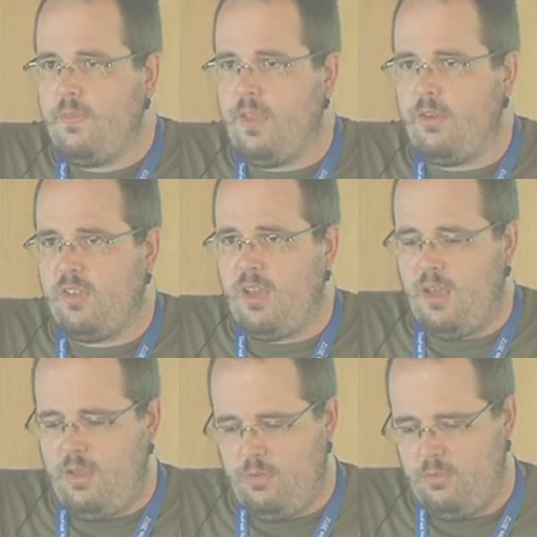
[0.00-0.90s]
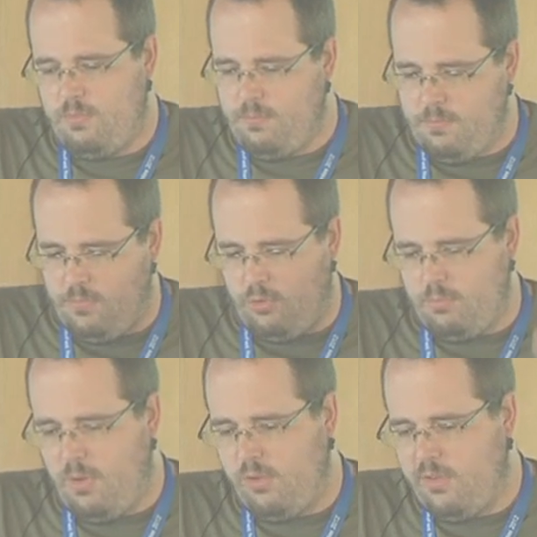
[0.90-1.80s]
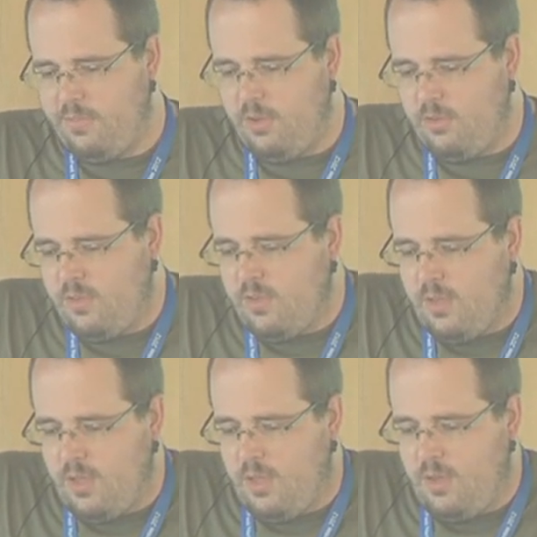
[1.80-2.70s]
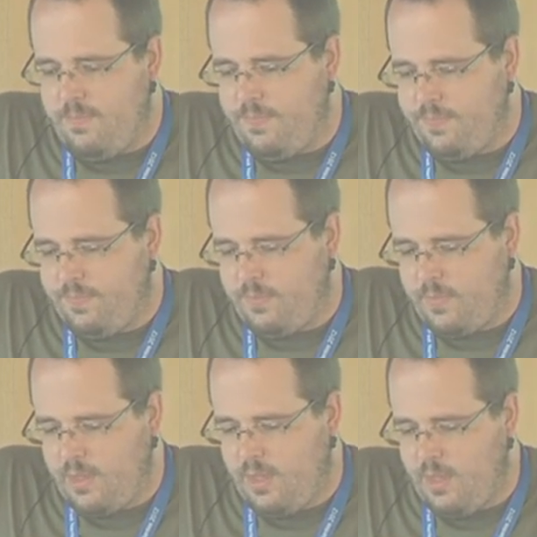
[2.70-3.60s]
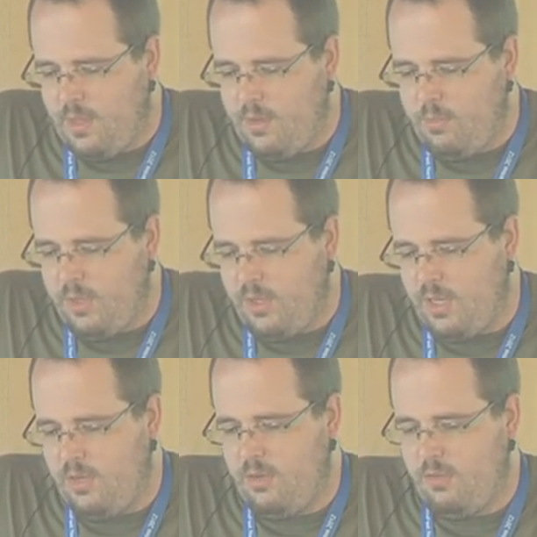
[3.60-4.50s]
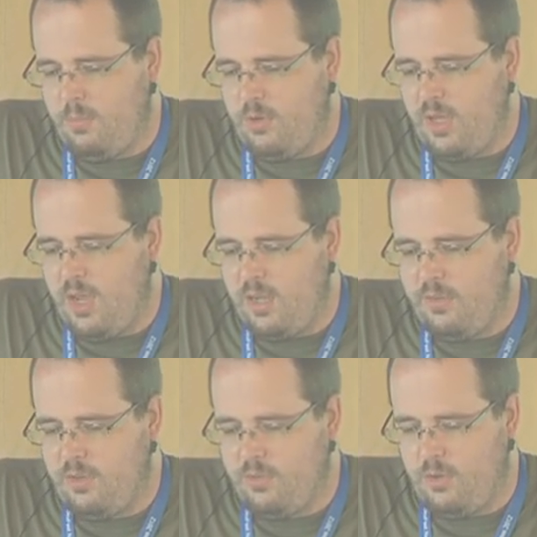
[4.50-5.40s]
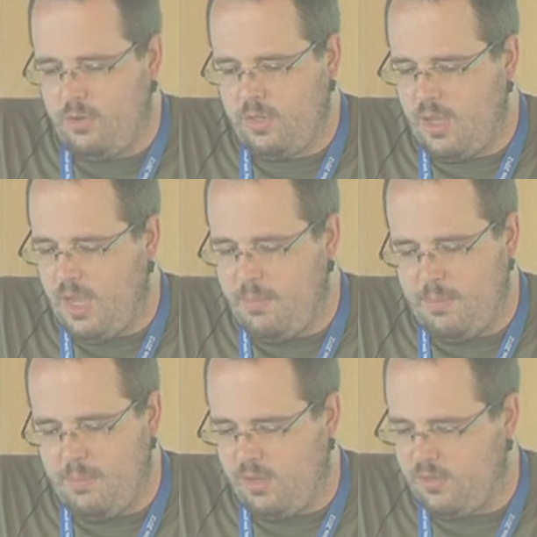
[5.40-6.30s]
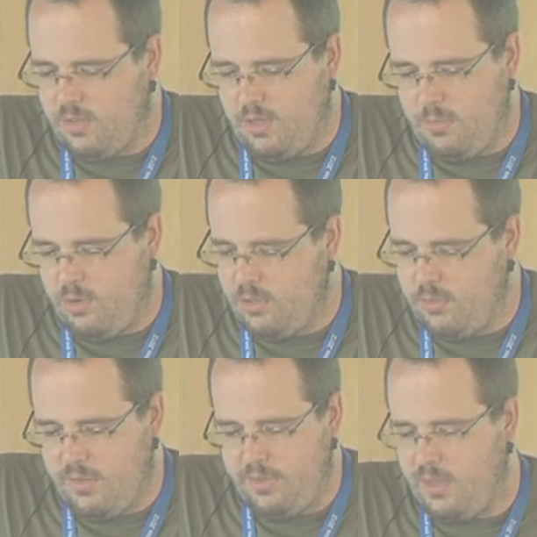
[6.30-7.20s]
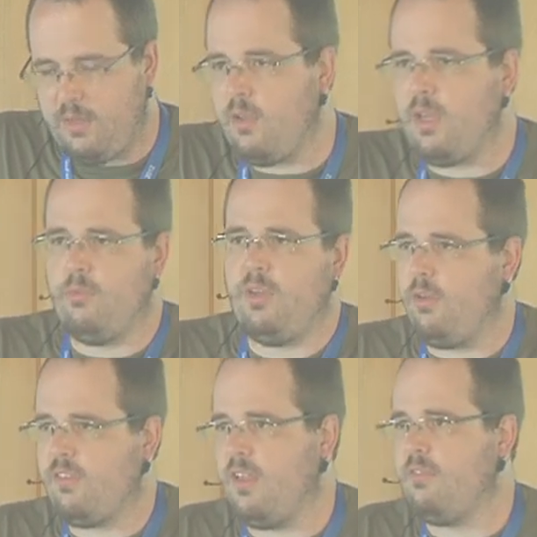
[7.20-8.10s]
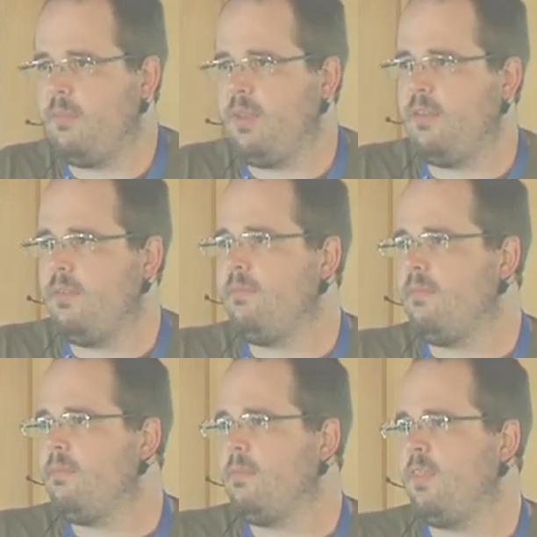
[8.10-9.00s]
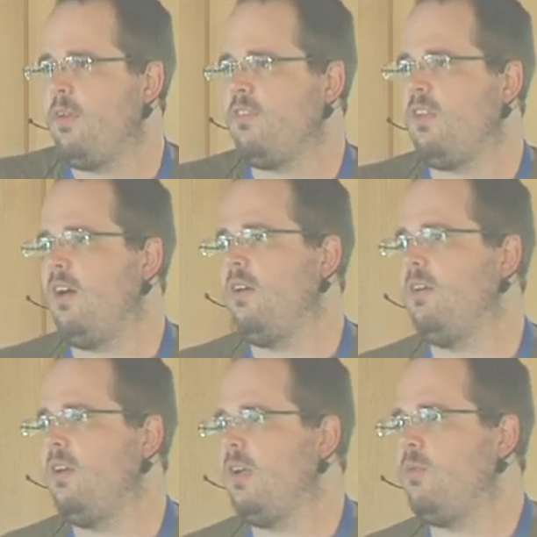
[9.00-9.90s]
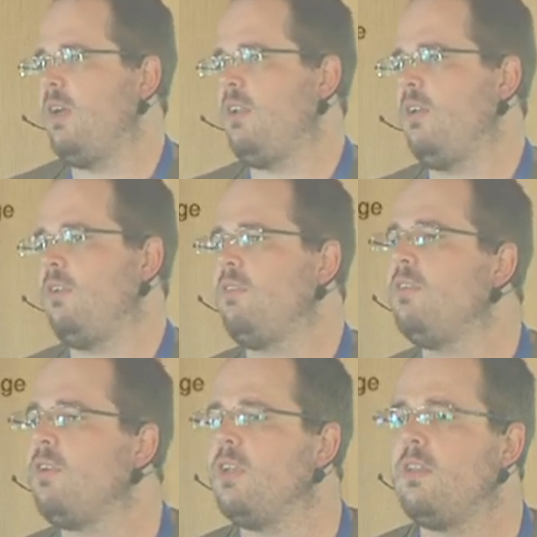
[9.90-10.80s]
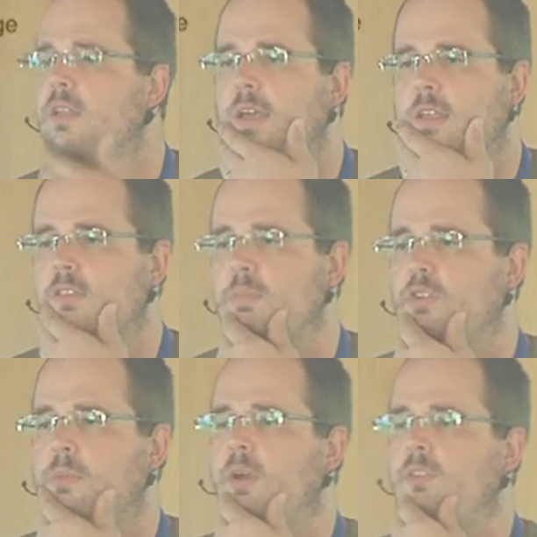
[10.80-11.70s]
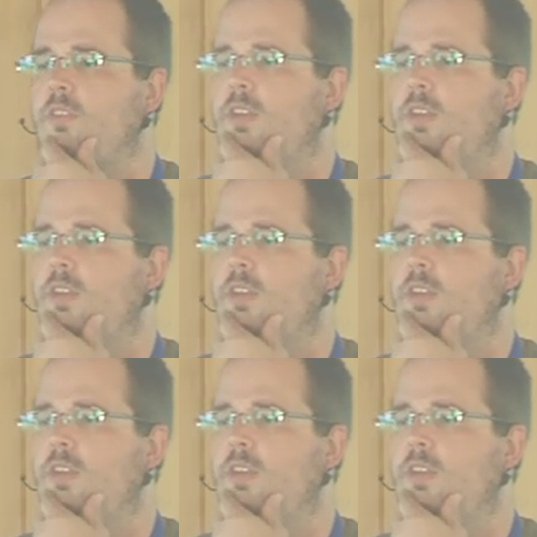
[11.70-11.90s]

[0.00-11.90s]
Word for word: There's a guy who wrote most of those. Um, where you can support archive.org, imapbox.com, Google Drive. Yeah, you can read yourself. I mean, but those are uh, quite a lot of different uh, special modes.